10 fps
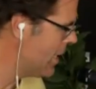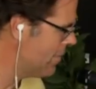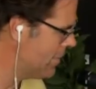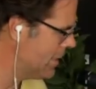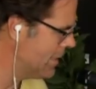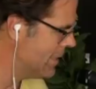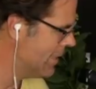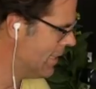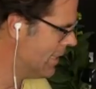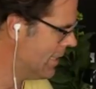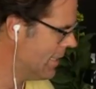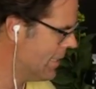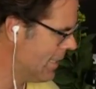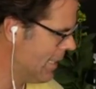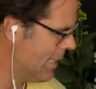And
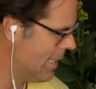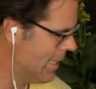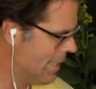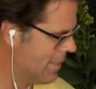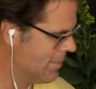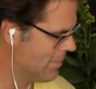uh,